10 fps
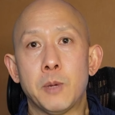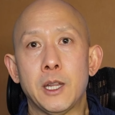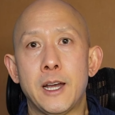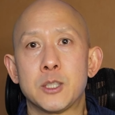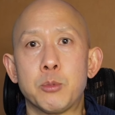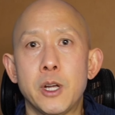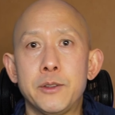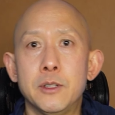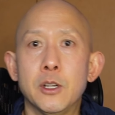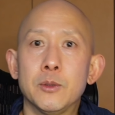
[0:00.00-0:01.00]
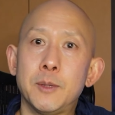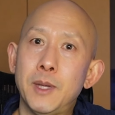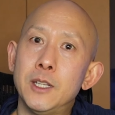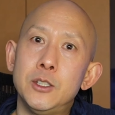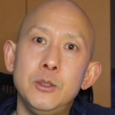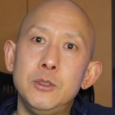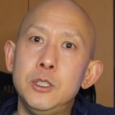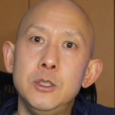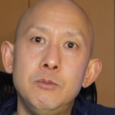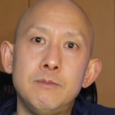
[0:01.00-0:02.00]
my last breath, and I was like, man, dude,
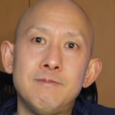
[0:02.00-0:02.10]
you